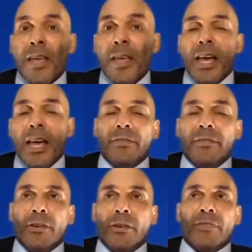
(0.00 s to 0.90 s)
and
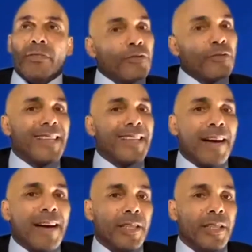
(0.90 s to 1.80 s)
that's what's
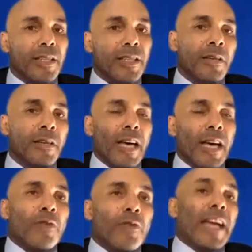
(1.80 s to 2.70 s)
happening here. And it
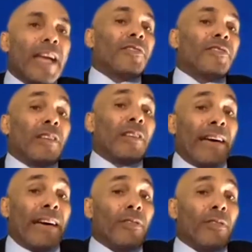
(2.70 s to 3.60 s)
raises our
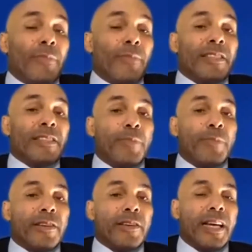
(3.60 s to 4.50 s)
level and makes us
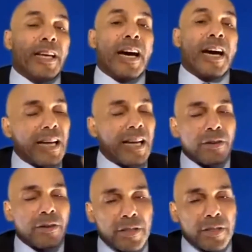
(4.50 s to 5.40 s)
better. And I
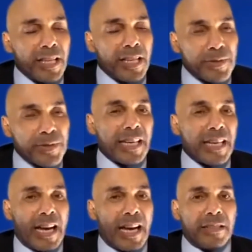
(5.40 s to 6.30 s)
heard HIP say
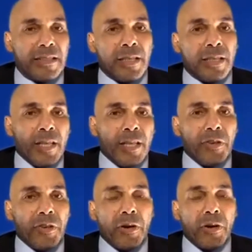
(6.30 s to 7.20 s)
that,
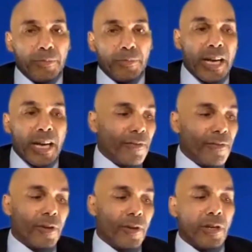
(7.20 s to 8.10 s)
HIP Tran. If you
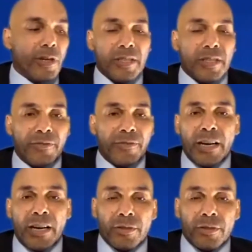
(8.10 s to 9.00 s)
don't know, he's the
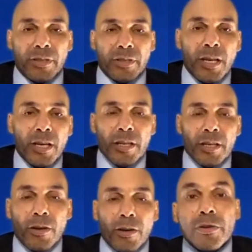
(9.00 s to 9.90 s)
founder, the
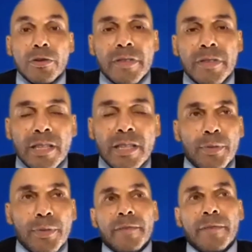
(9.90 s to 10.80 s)
owner of this
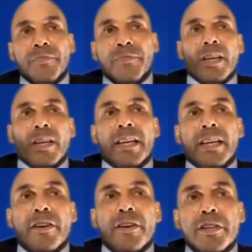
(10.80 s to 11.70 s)
company. And I
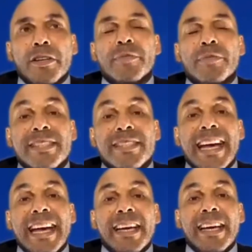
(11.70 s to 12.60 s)
heard him
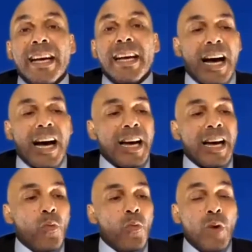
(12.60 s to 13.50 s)
say, I
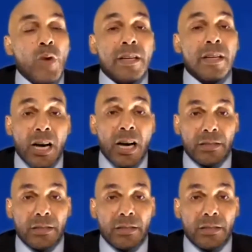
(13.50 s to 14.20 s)
will not,